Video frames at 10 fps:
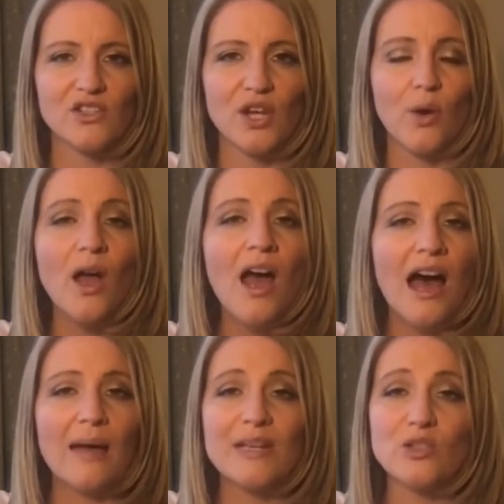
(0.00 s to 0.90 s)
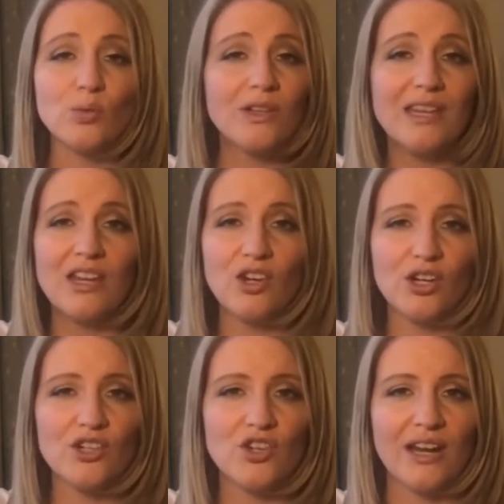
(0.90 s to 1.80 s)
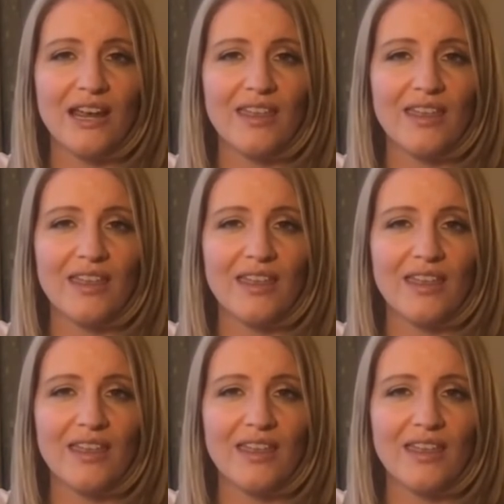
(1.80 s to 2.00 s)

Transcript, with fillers: So Um, it's really encouraging,